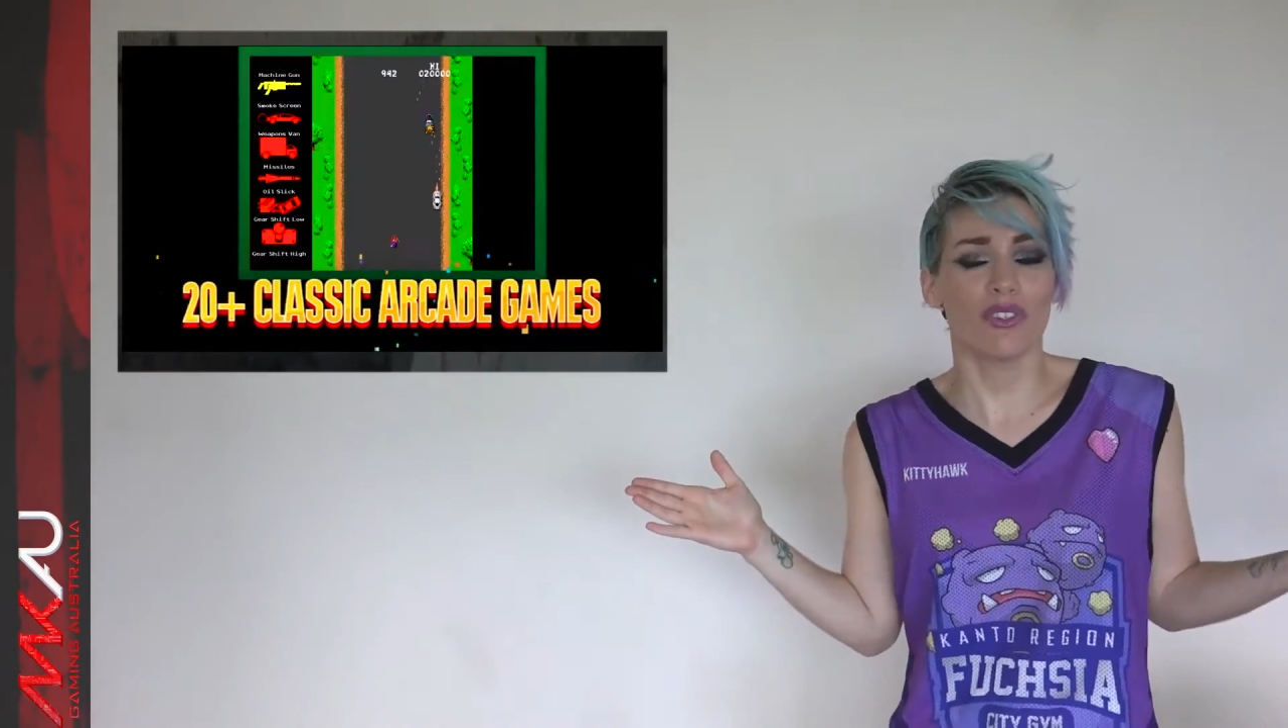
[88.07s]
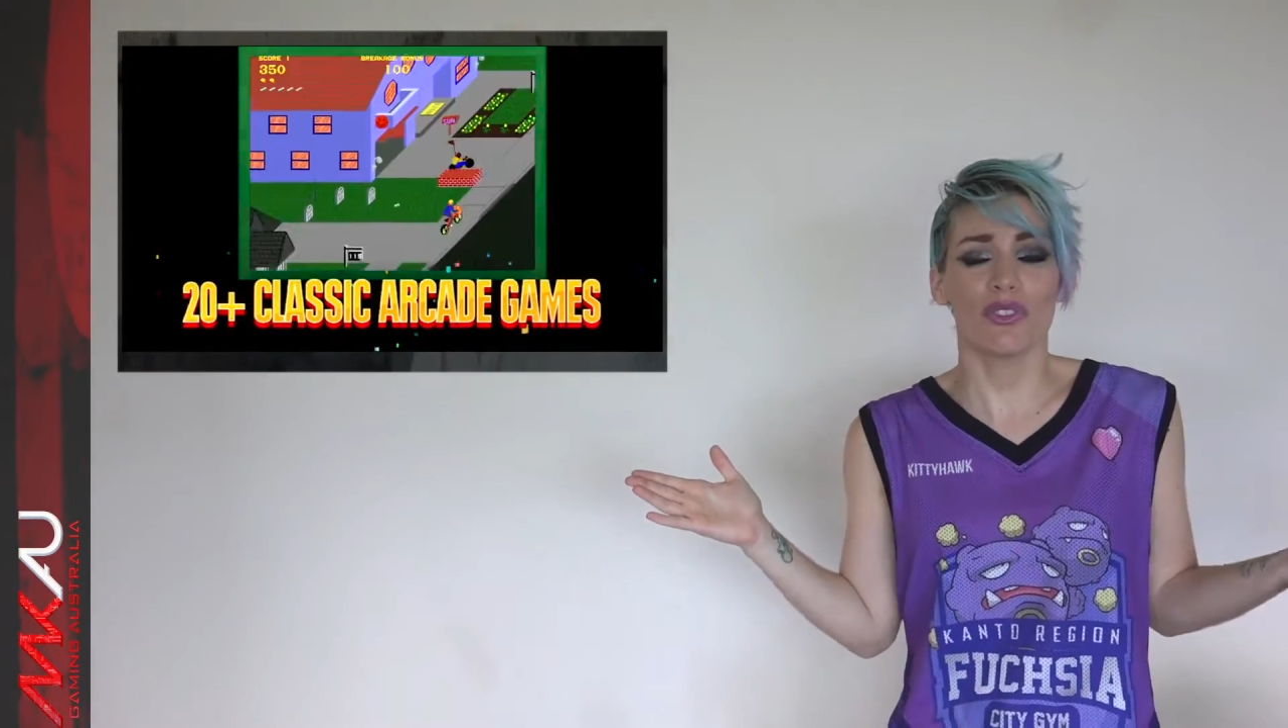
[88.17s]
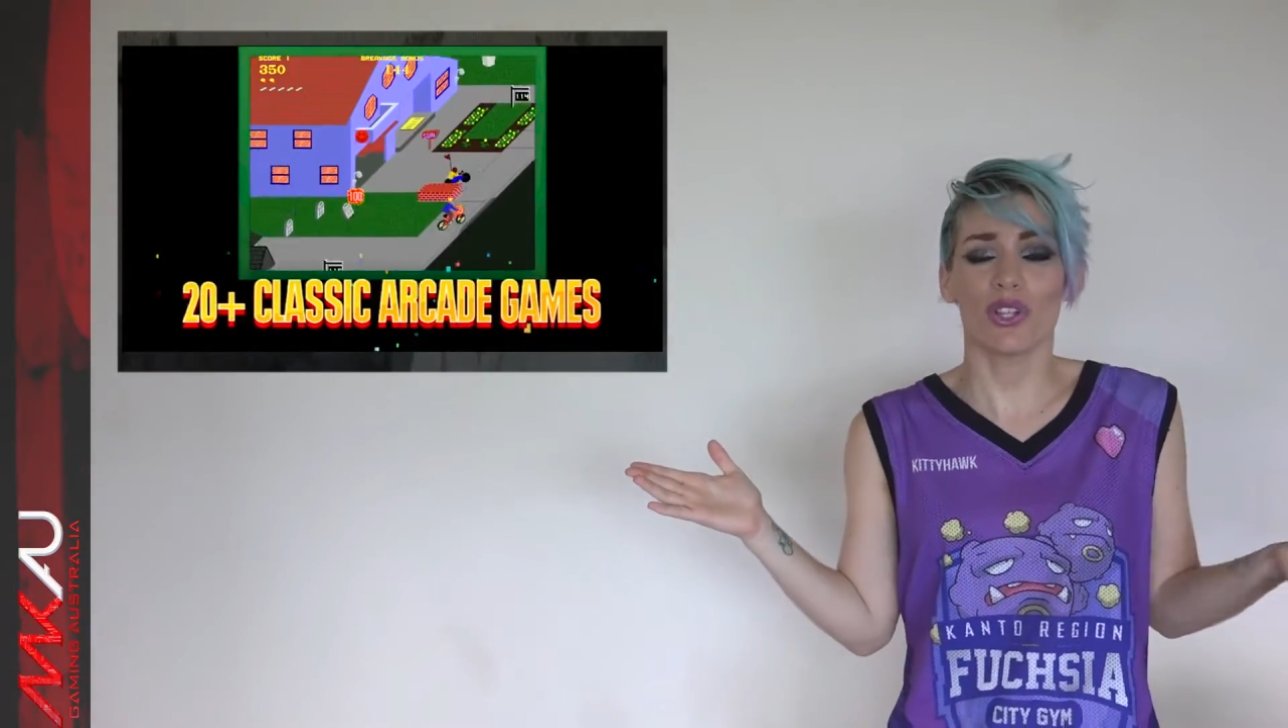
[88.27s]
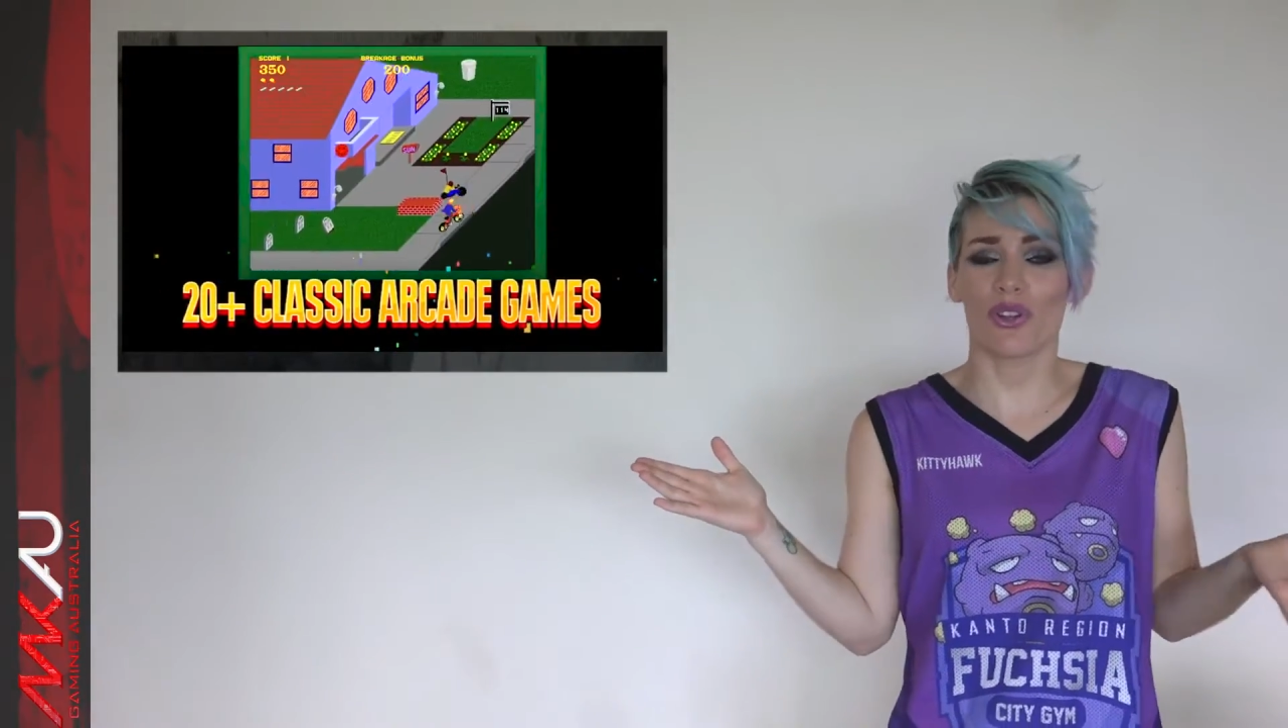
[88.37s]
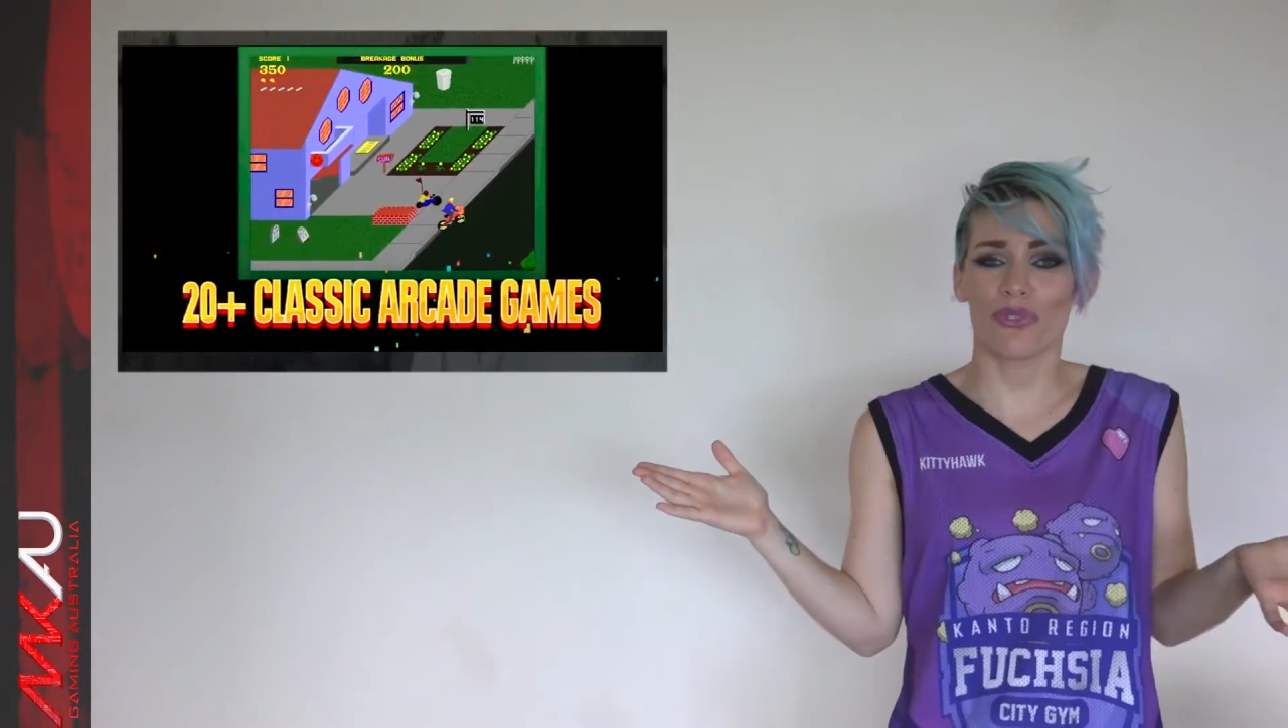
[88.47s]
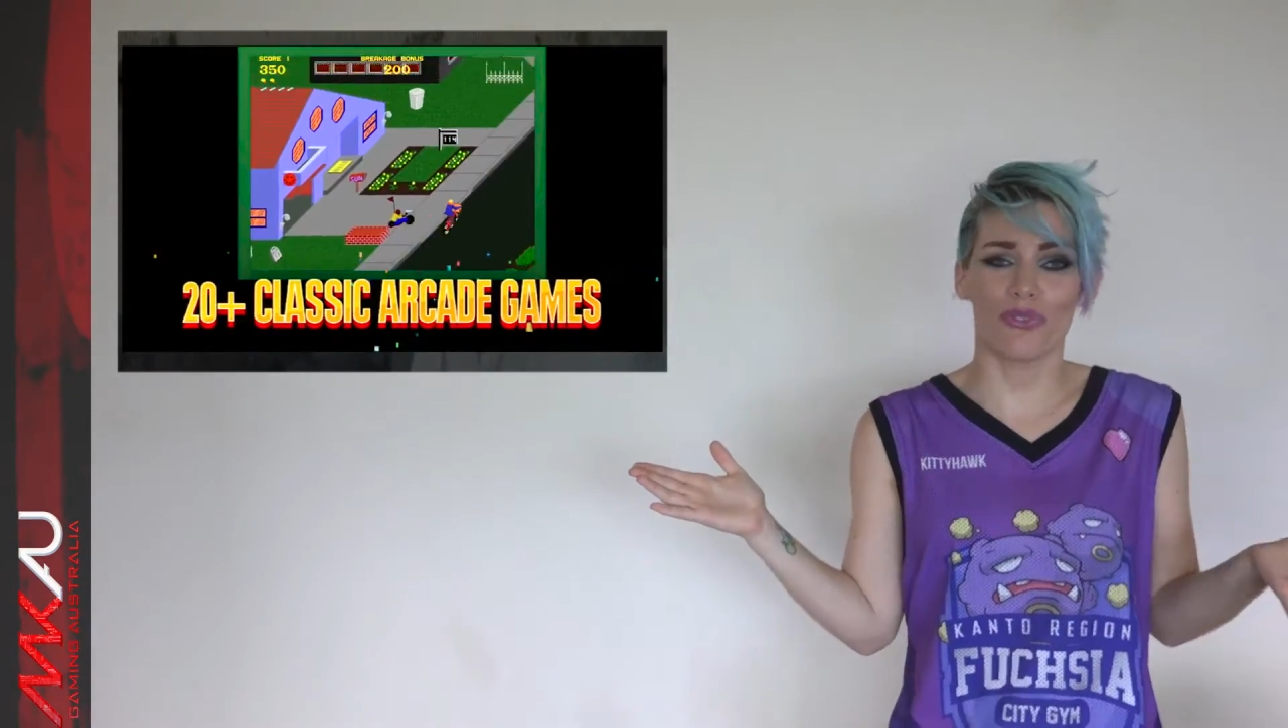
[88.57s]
of a lot of